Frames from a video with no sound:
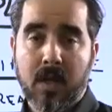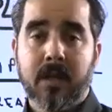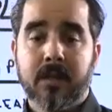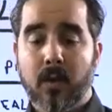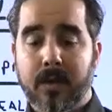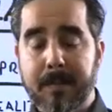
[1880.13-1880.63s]

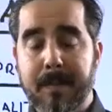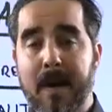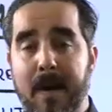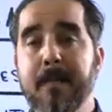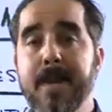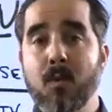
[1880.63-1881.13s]
So it's
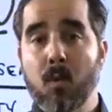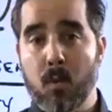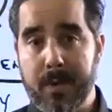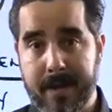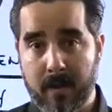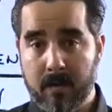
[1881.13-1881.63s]
about being
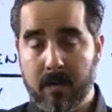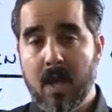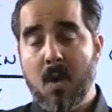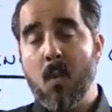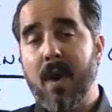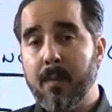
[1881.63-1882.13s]
real.
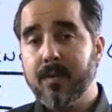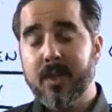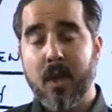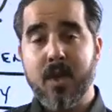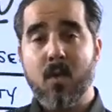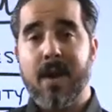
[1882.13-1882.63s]
What I will
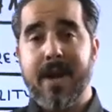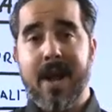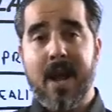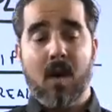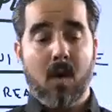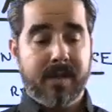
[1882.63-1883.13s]
tell you right
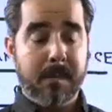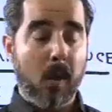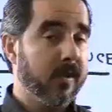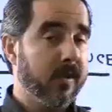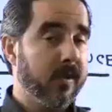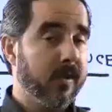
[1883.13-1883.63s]
now, the
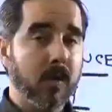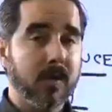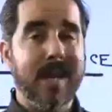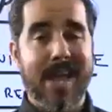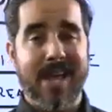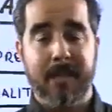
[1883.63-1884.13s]
most important
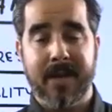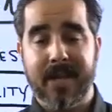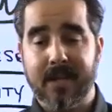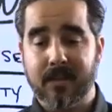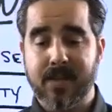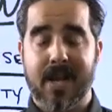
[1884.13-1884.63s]
element
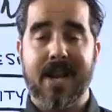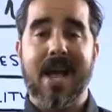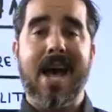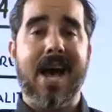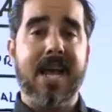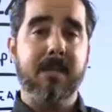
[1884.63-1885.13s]
is not
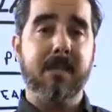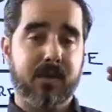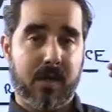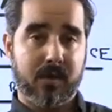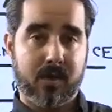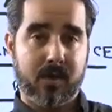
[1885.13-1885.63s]
high
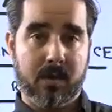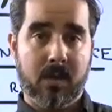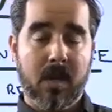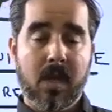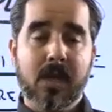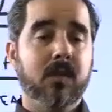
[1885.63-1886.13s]
production,
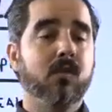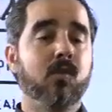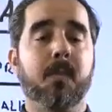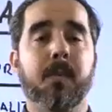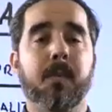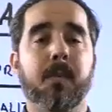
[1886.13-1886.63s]

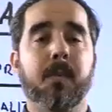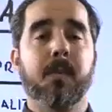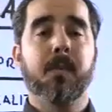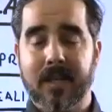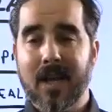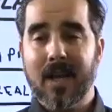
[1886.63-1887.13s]
super
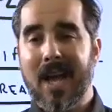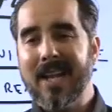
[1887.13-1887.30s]
edited.